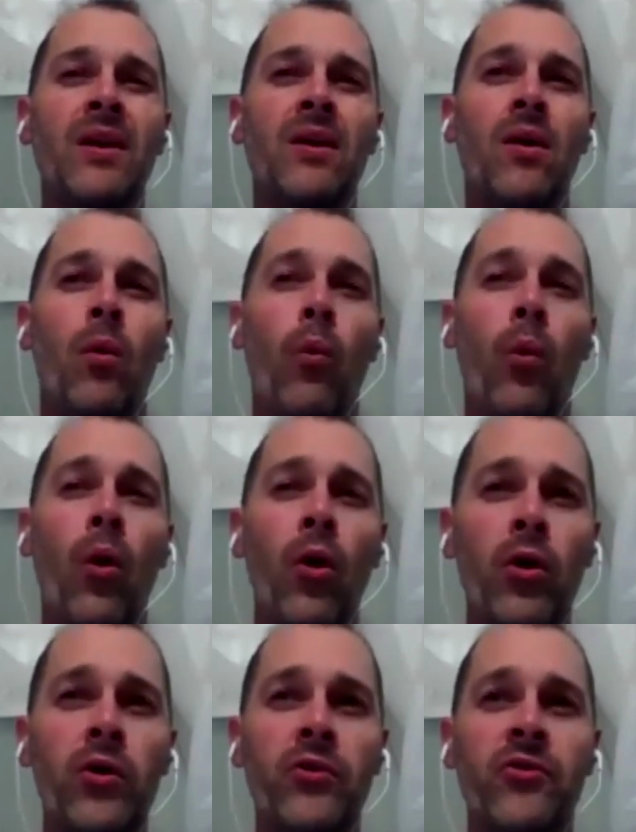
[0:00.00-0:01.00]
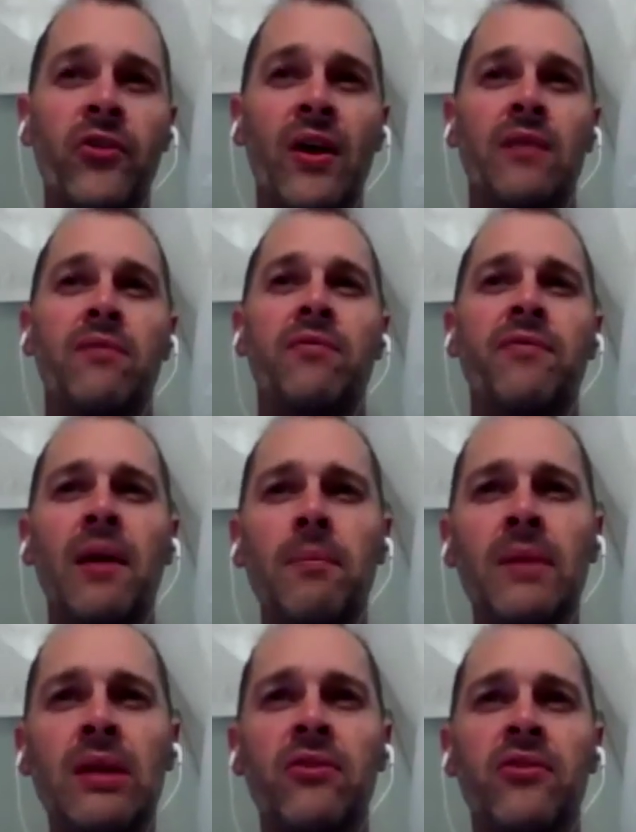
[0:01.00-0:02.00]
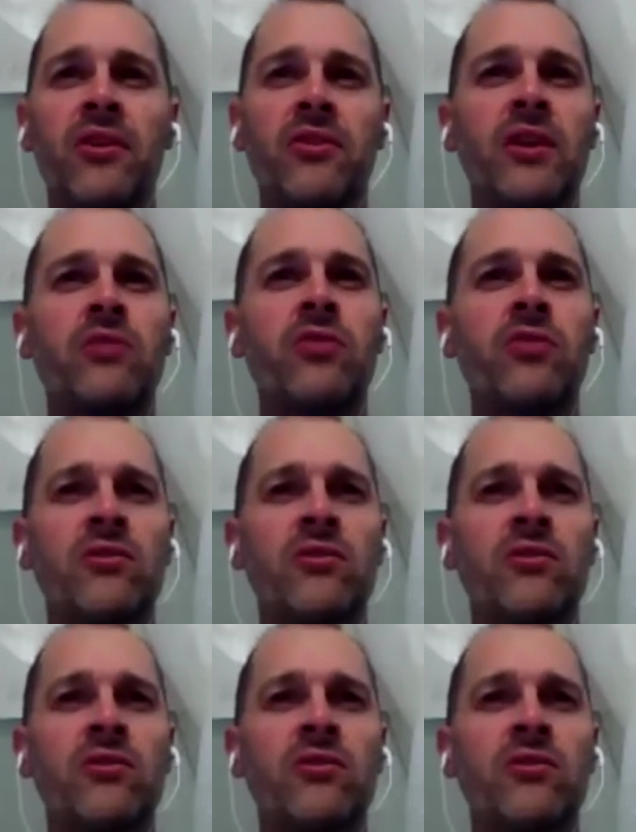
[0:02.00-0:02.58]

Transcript: wars and famines, etc.,